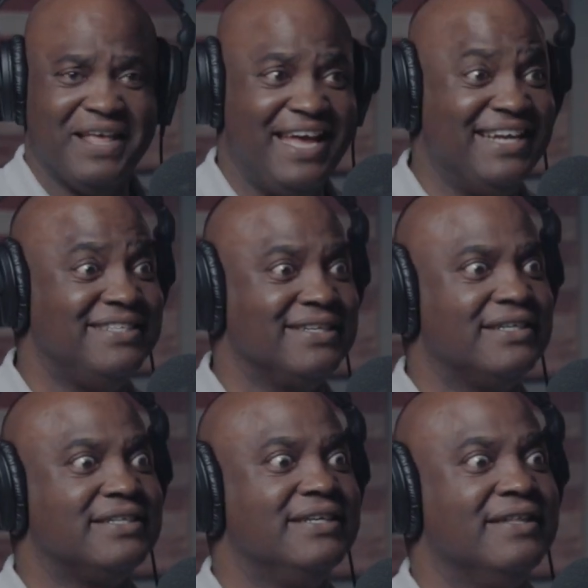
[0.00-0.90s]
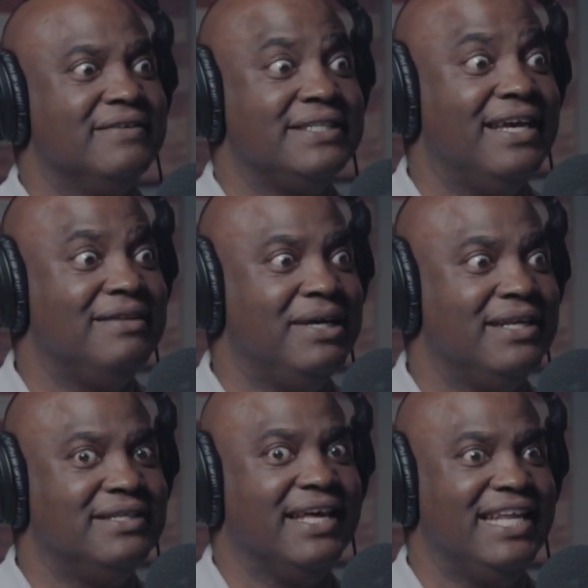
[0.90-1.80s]
It took us another 10
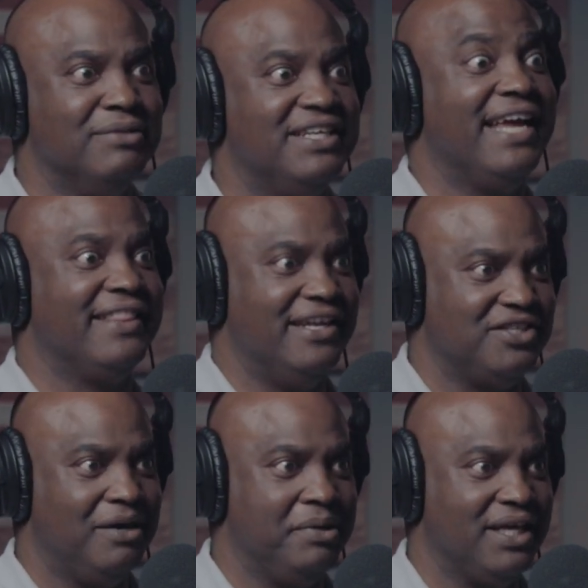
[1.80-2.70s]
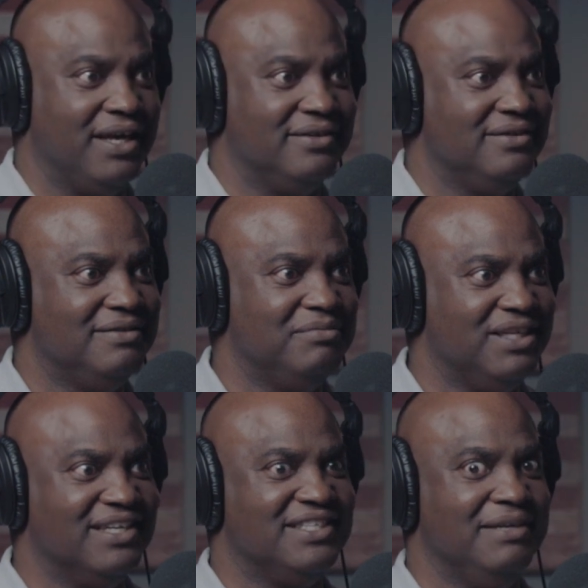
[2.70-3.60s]
minutes to get him to take that jump again
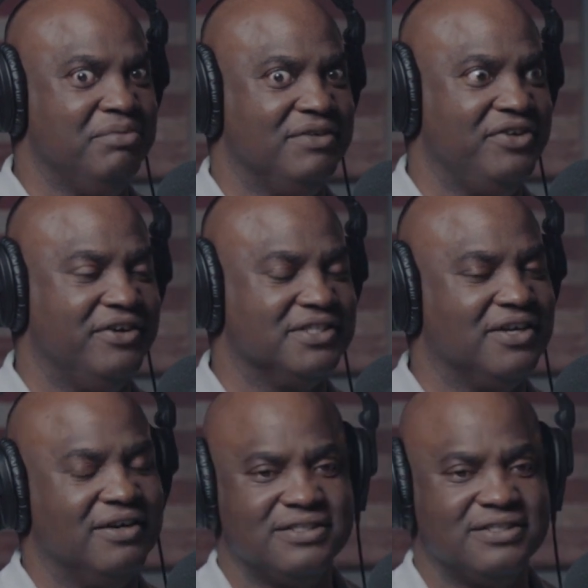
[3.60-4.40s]
because he put fear in his heart.